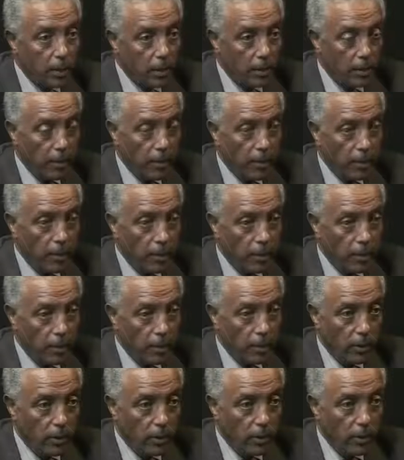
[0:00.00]
about their
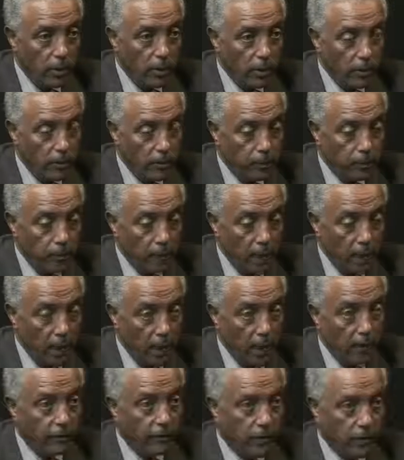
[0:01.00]
own
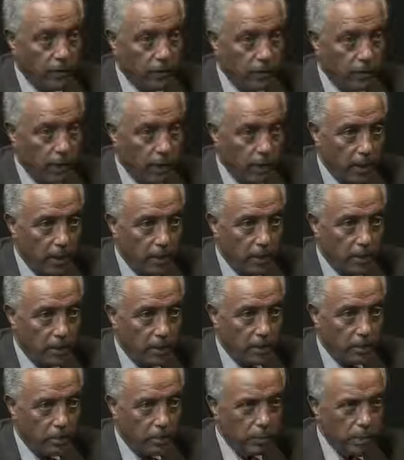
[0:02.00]
life
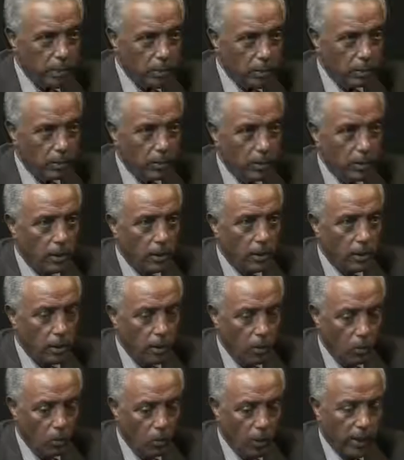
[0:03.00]
experience based on
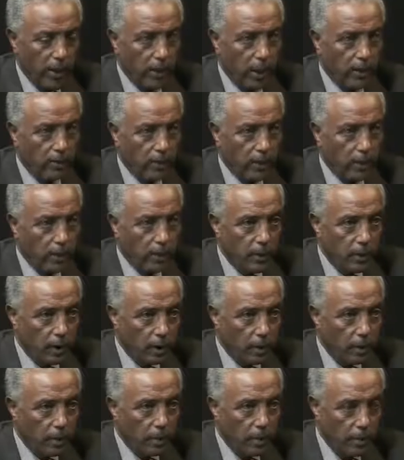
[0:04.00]
what happened, they
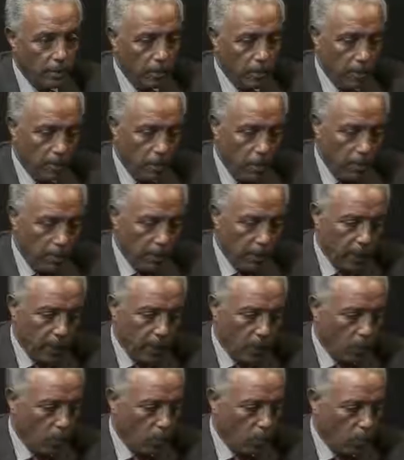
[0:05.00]

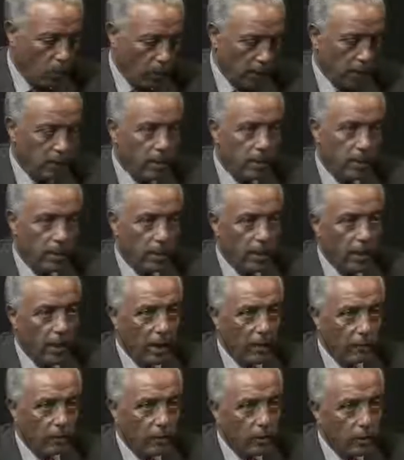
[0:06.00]
compare what their
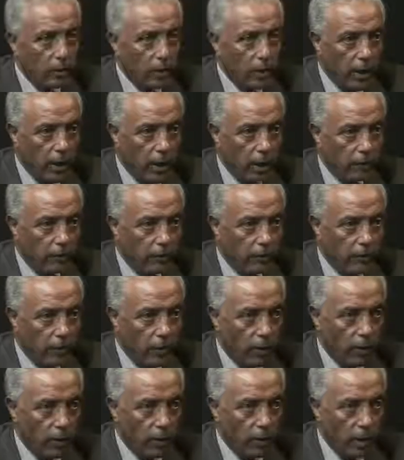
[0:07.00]
life looked like
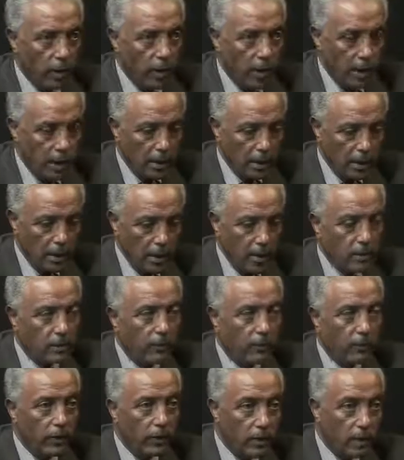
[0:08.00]
before and since
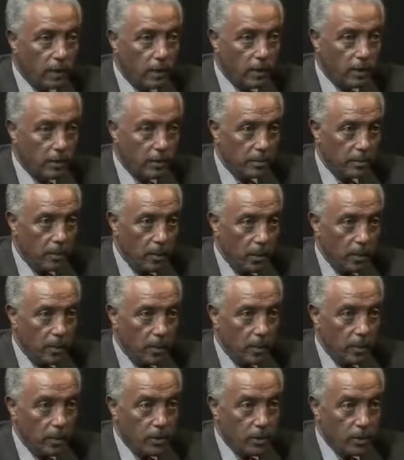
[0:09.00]
federalism
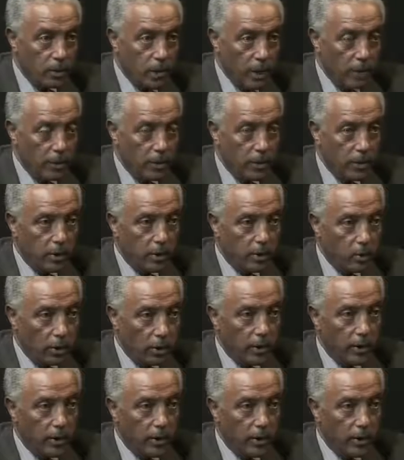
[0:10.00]
was established, what